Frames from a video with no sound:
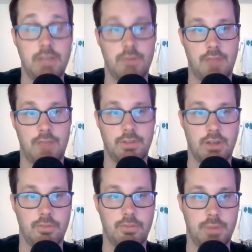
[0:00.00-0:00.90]
graphic
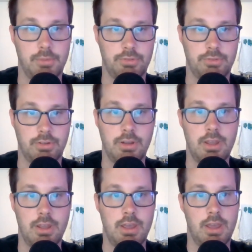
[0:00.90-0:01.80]
novel publisher,
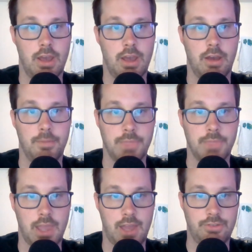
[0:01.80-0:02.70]

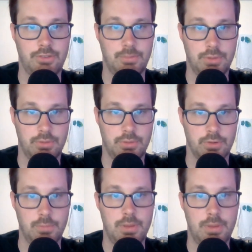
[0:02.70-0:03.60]
Hatchet Book
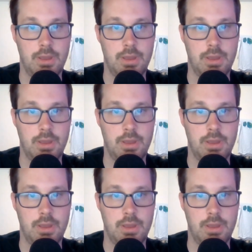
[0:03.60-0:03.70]
Group,